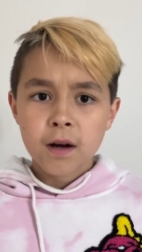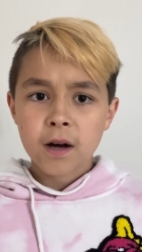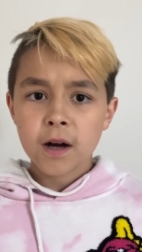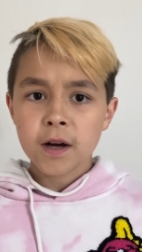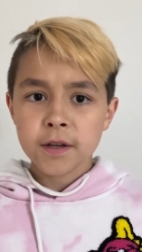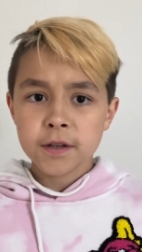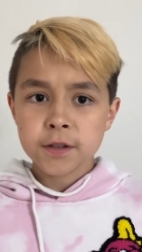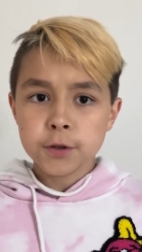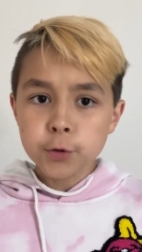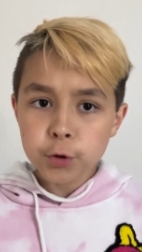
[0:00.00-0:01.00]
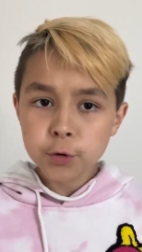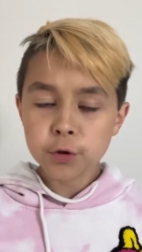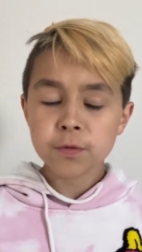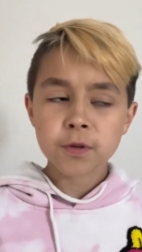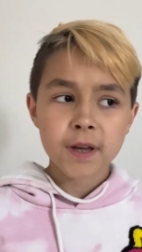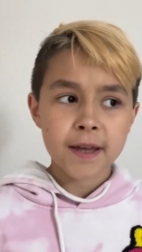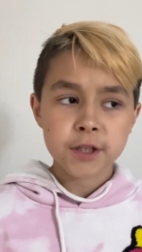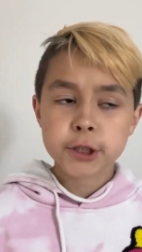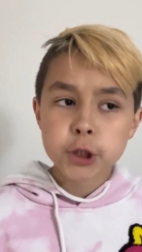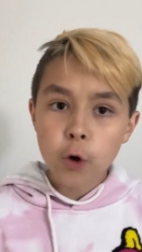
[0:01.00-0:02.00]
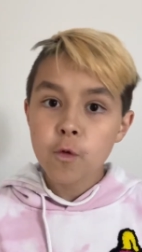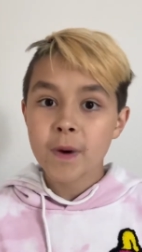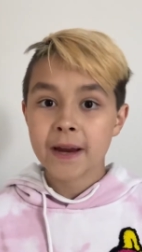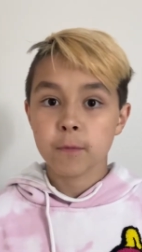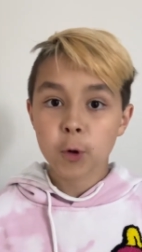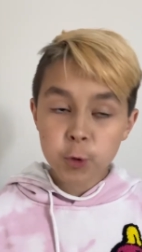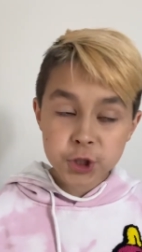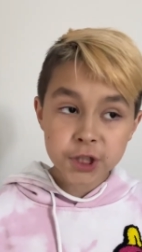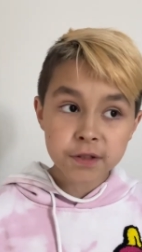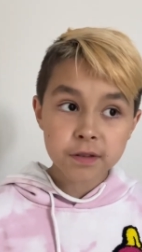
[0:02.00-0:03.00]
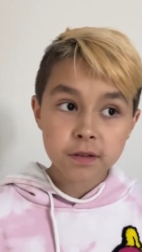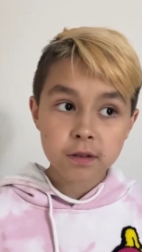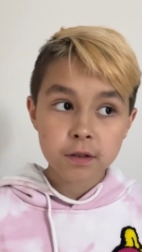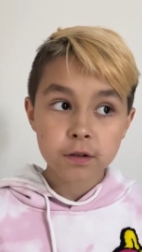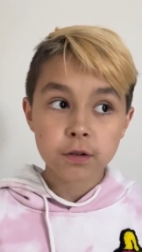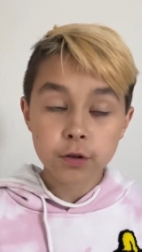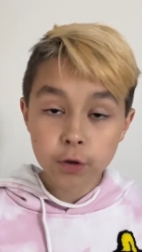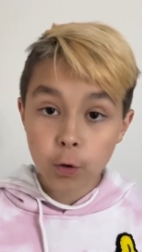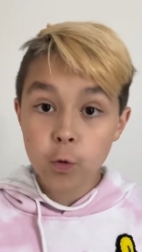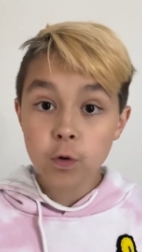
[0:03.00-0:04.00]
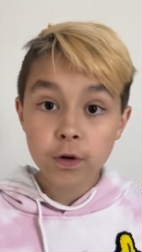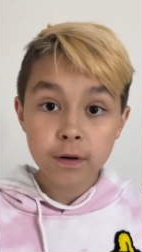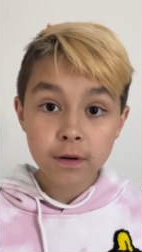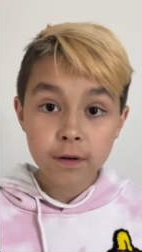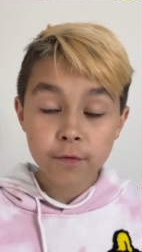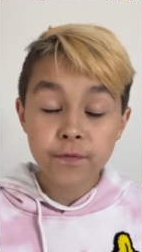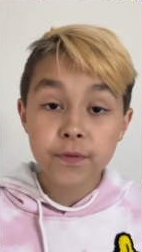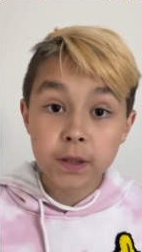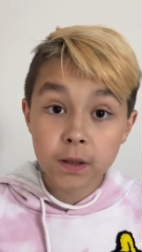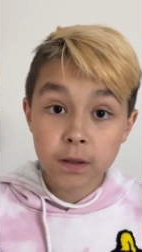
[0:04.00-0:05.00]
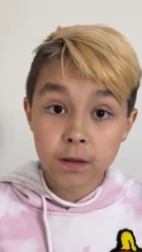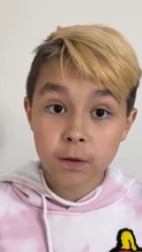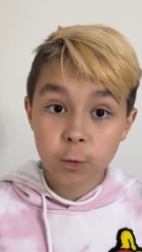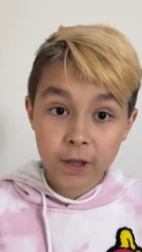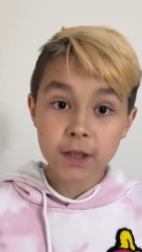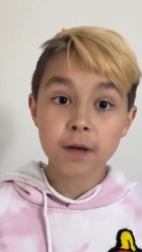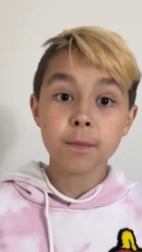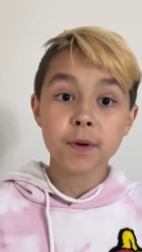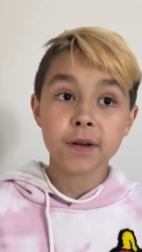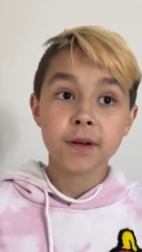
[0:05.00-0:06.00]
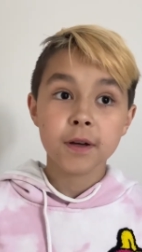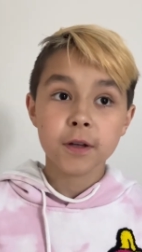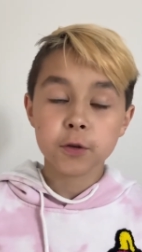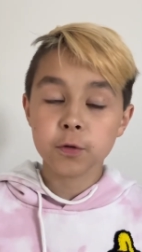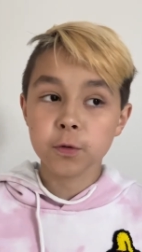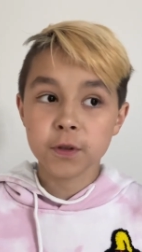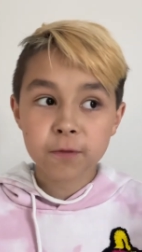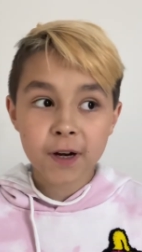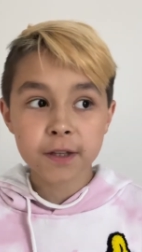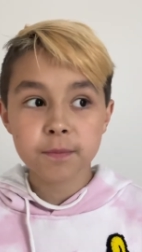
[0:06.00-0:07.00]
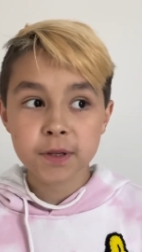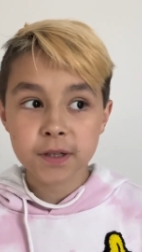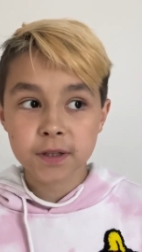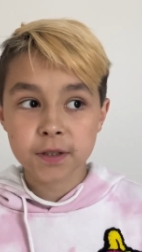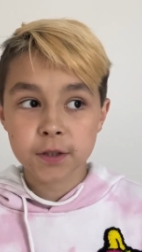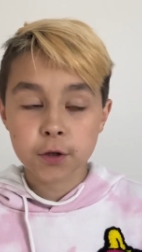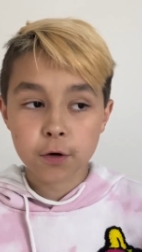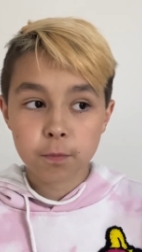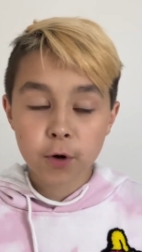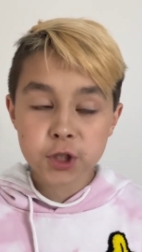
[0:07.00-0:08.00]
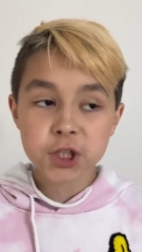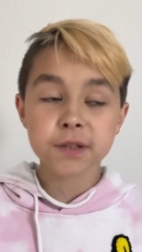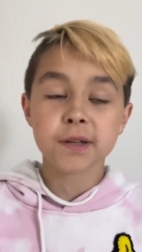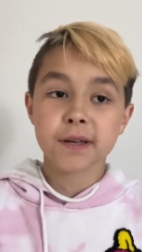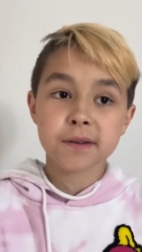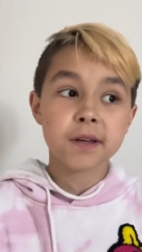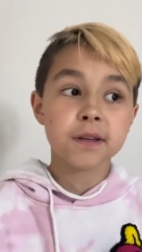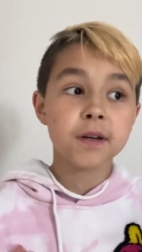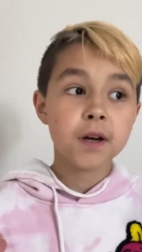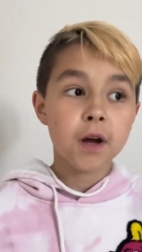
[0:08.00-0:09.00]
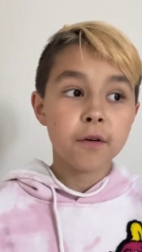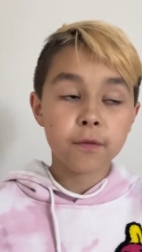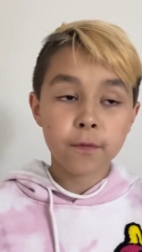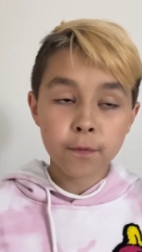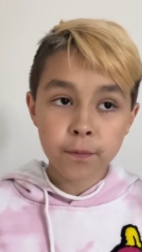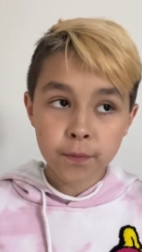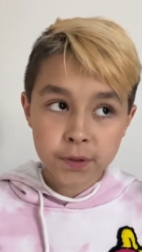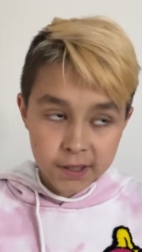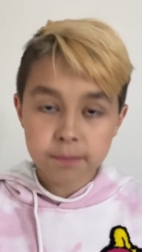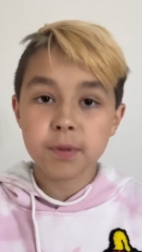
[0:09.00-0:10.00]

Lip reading: I do use and show my emotions. So feel welcome to invite me in your projects, as I said